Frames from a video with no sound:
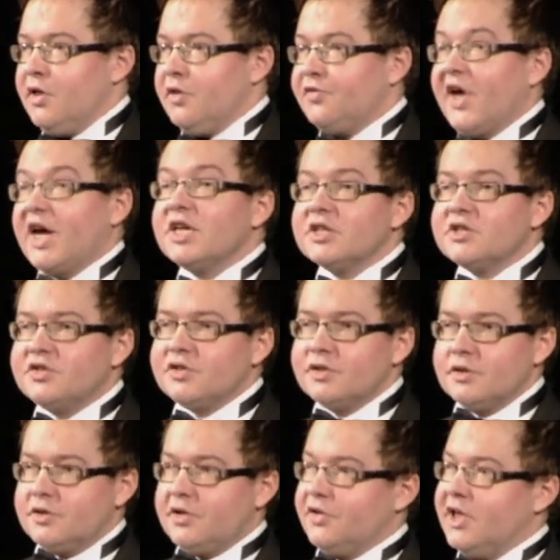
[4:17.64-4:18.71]
Thanks
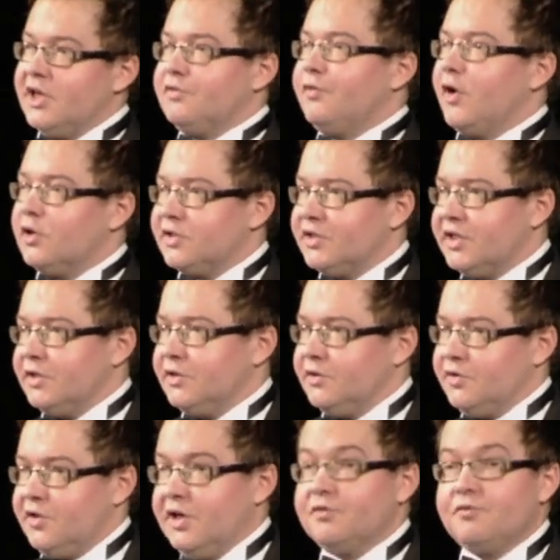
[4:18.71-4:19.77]
to the
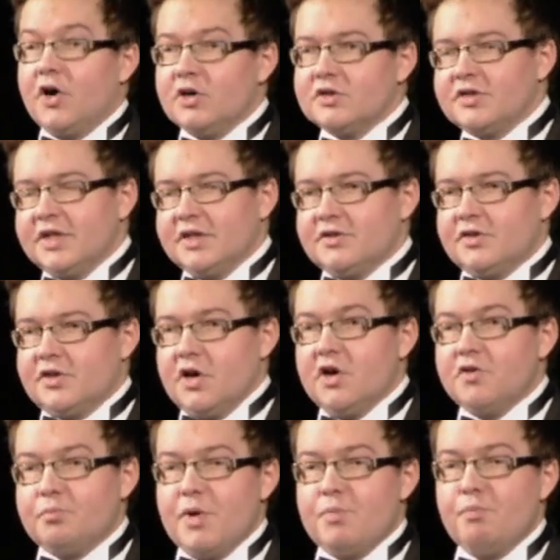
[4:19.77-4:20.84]
advances that
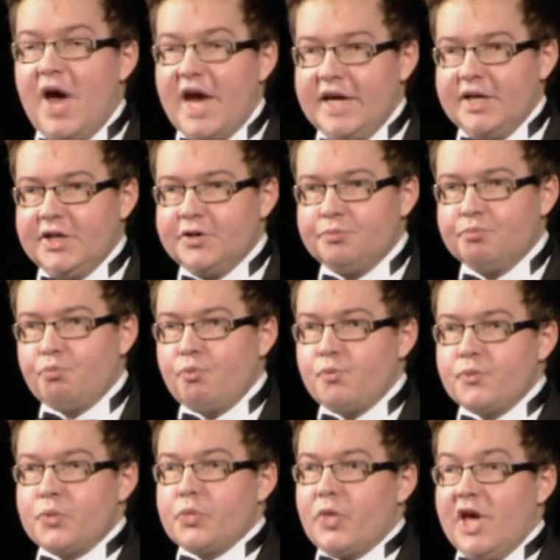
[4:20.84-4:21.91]
have been made
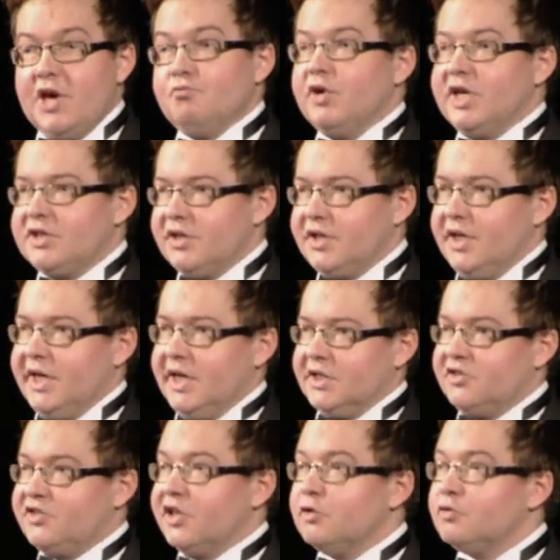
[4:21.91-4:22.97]
in recent
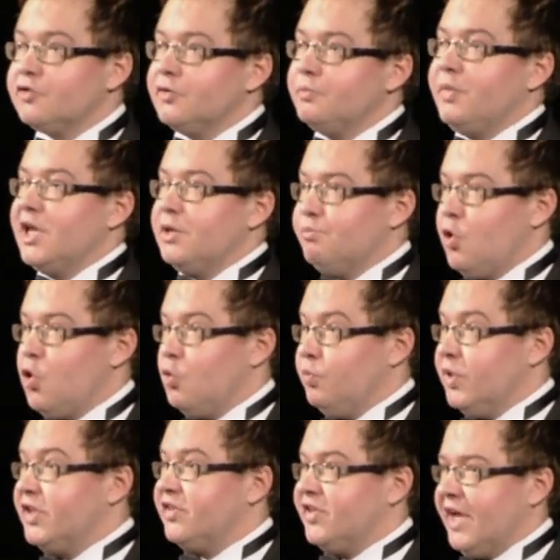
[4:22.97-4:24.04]
years, children being born
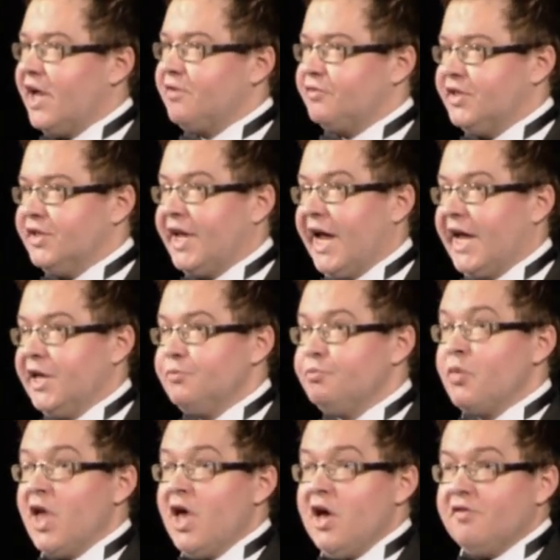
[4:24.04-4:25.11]
with CF today
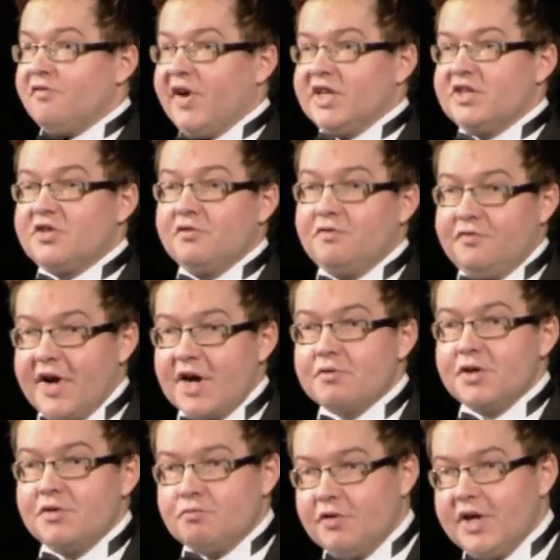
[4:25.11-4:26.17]
face the
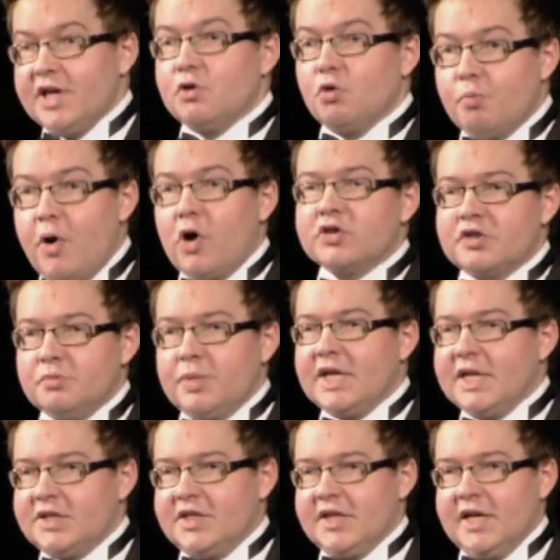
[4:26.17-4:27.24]
very real
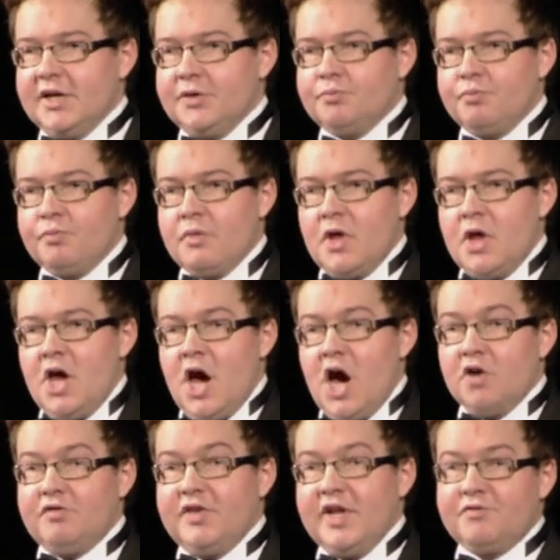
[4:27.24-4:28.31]
possibility
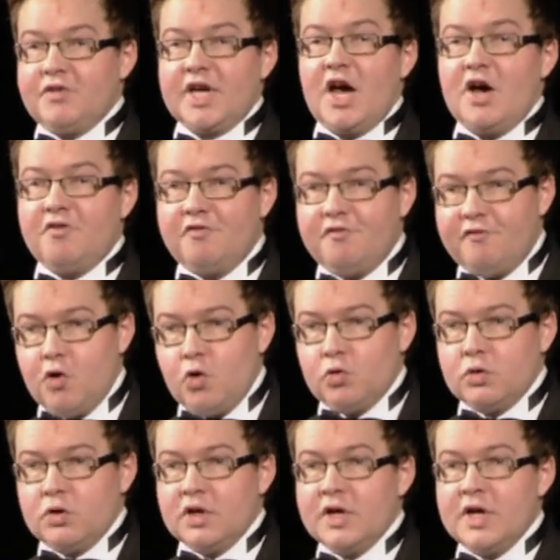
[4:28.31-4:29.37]
of living a
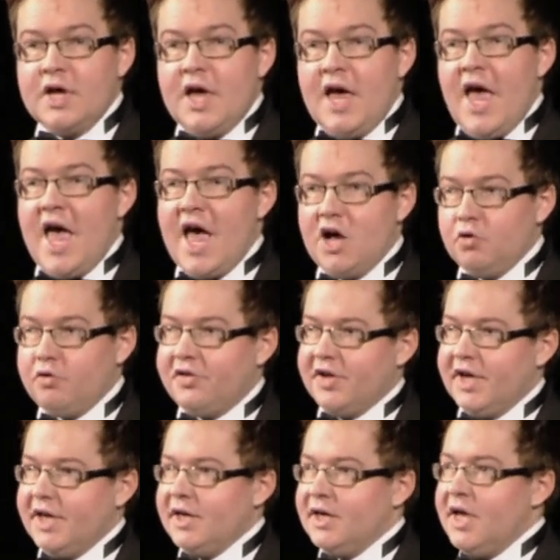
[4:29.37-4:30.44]
full,
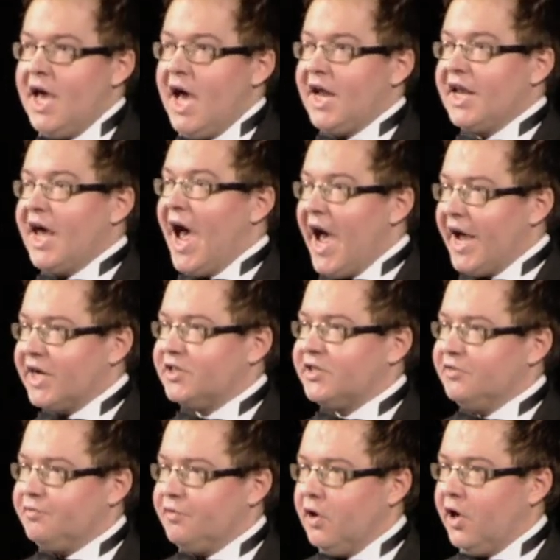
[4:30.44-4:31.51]
healthy, and
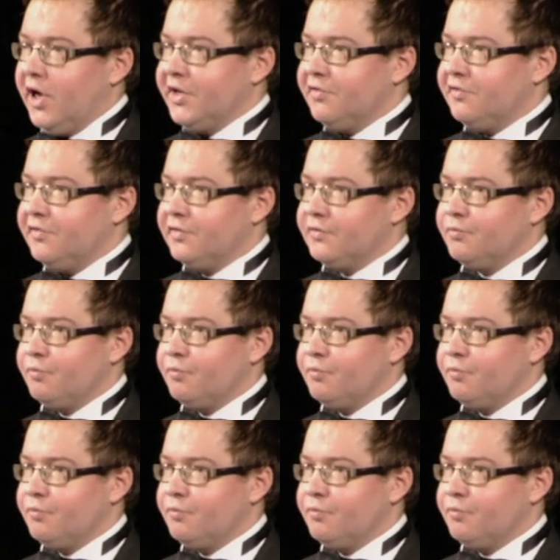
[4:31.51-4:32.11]
active life.